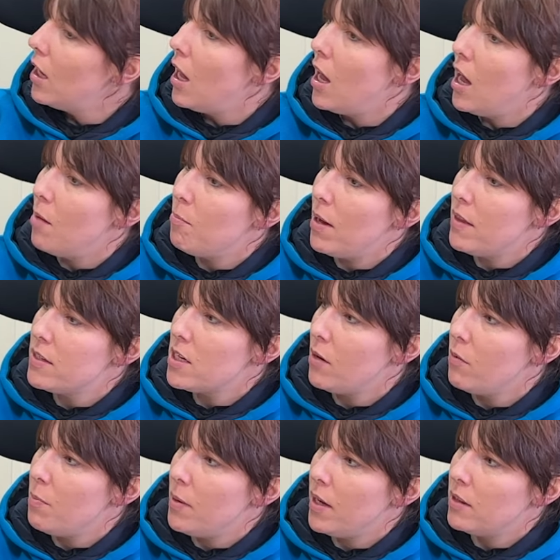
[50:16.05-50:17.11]
Um, by the time
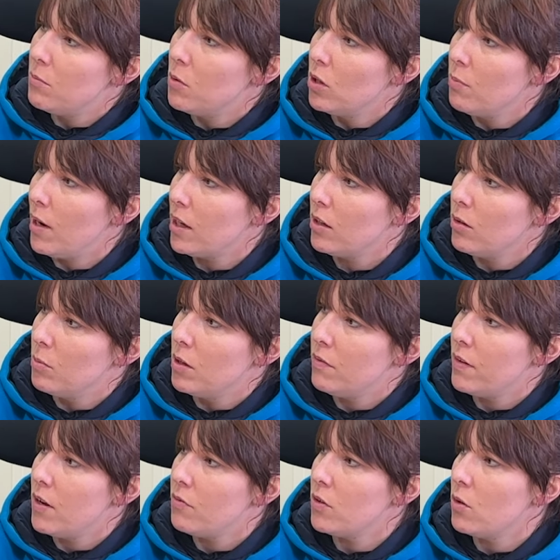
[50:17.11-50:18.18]
I paid the money back, it'll be a
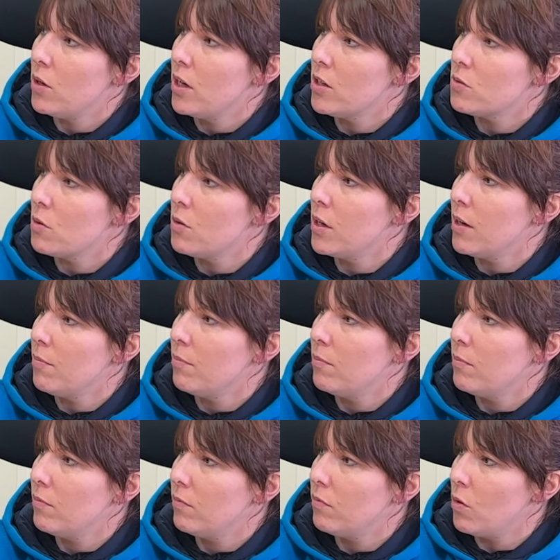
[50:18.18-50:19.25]
fair few years, won't it?
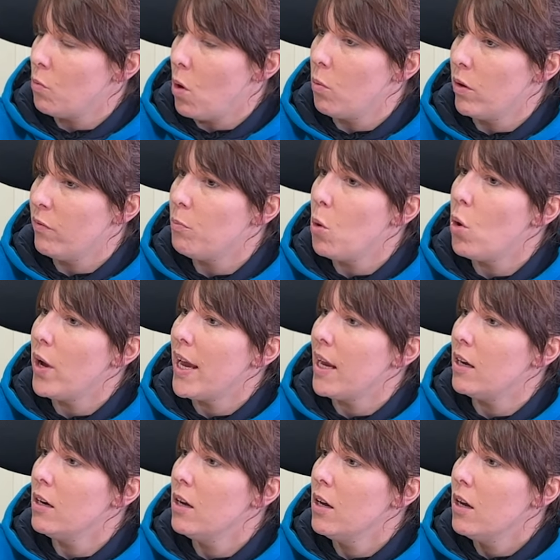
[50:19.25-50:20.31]
for what we've put
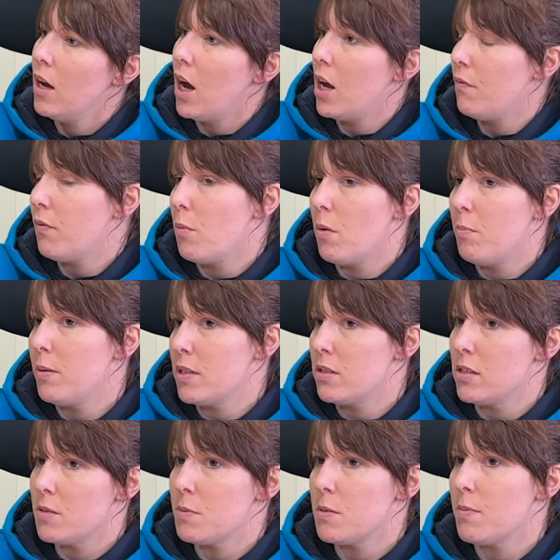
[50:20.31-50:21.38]
in. Mm-hmm. Uh, from a
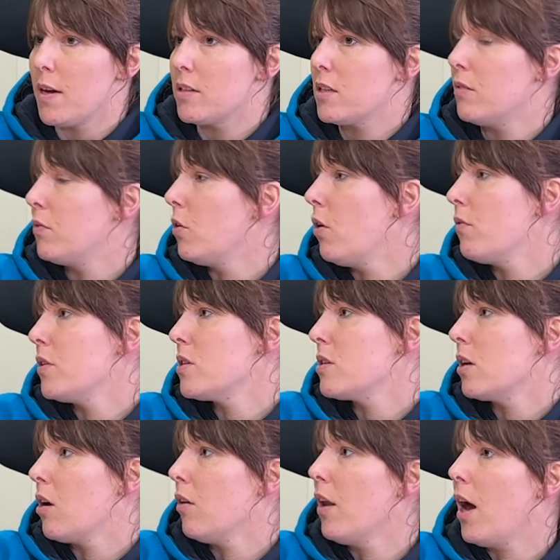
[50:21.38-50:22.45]
business perspective, you're
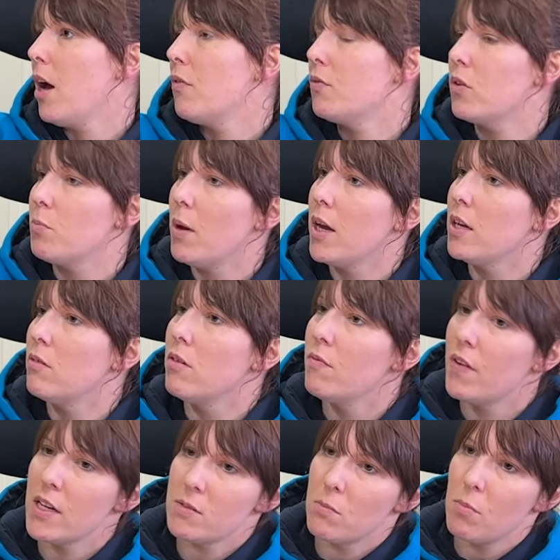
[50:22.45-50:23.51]
obviously going to have to pay your
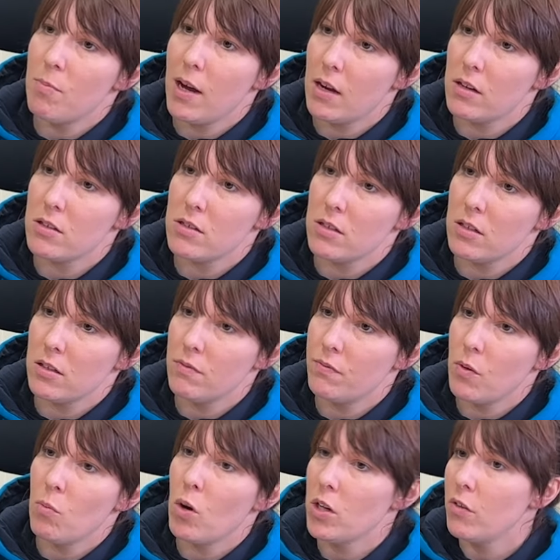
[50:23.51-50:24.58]
investment back to
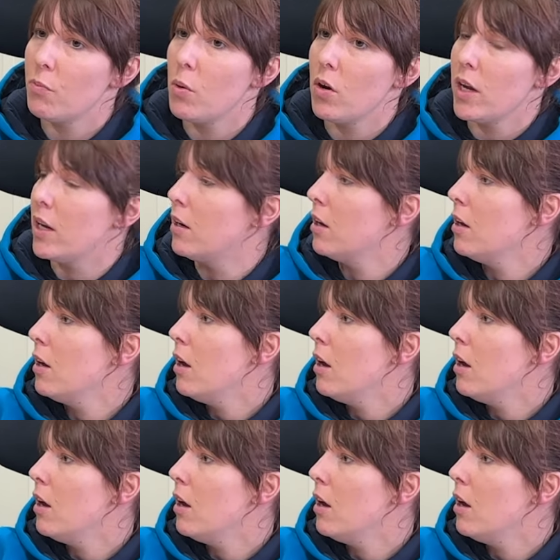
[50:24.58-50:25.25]
from what you've put in.